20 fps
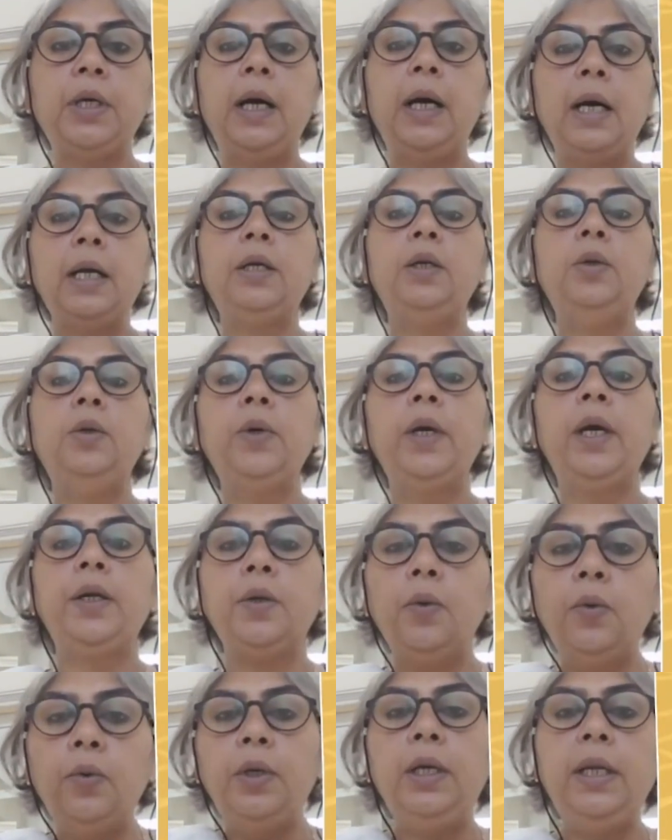Can't look
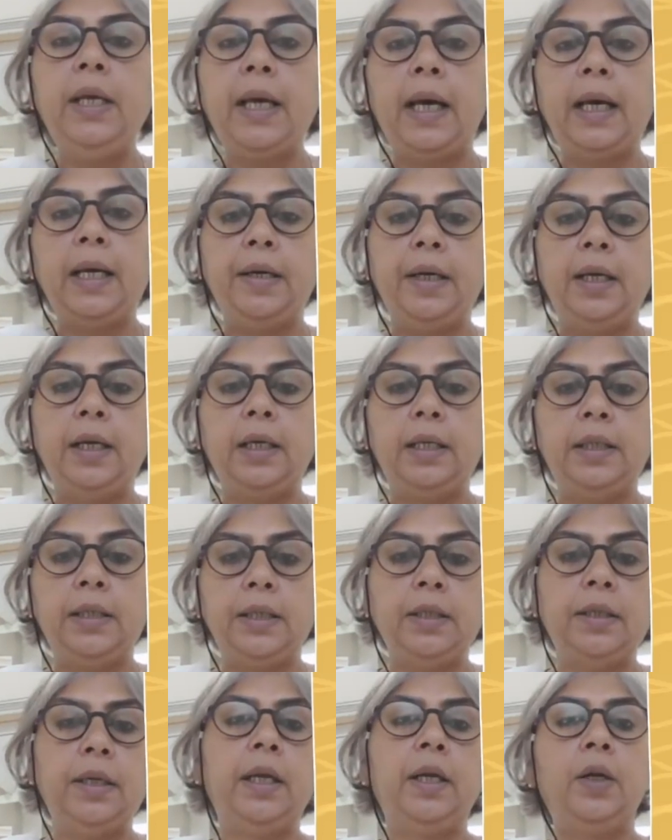at only
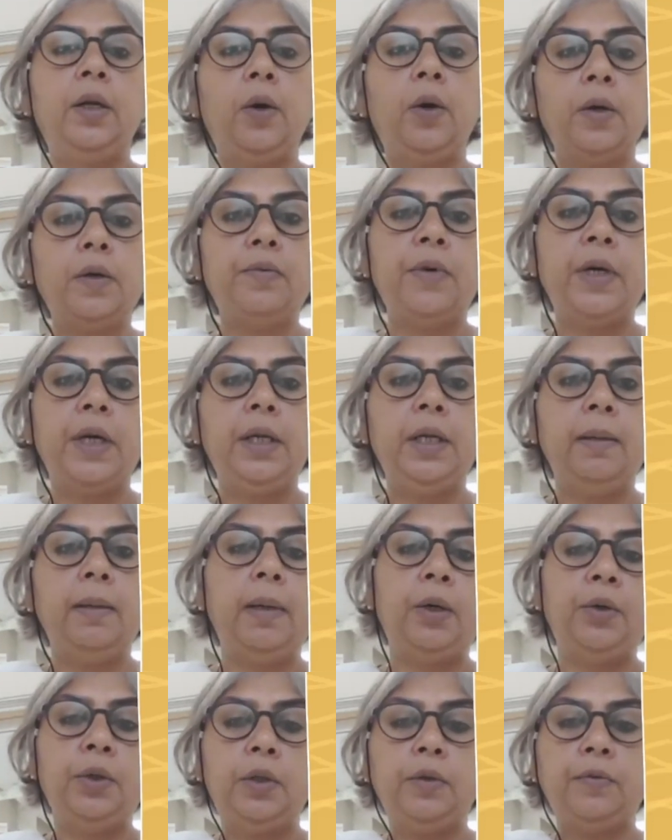agriculture and not worry
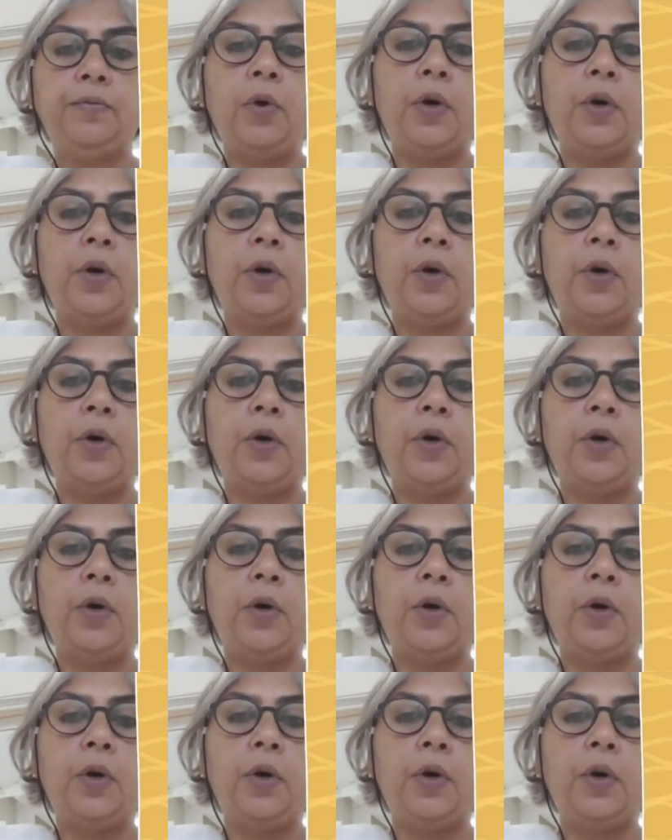about the